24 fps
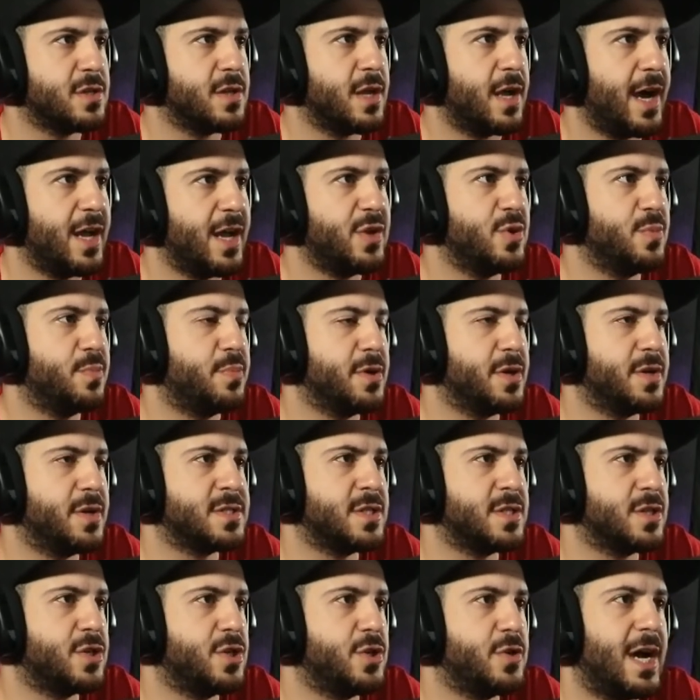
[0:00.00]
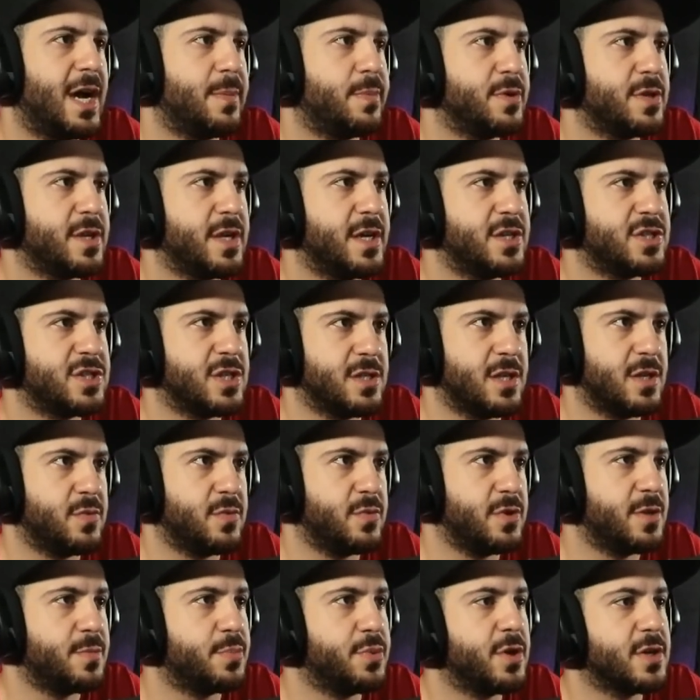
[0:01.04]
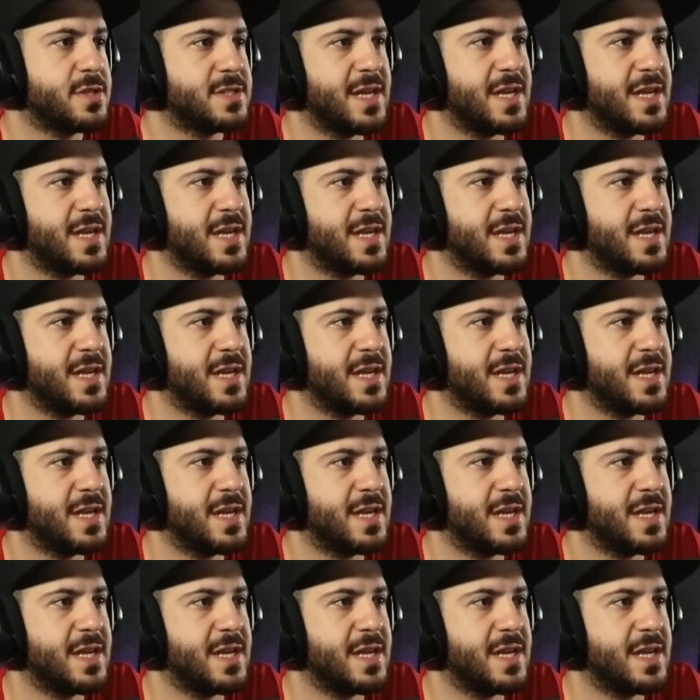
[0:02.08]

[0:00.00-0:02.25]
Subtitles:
How do you build secure application? And read books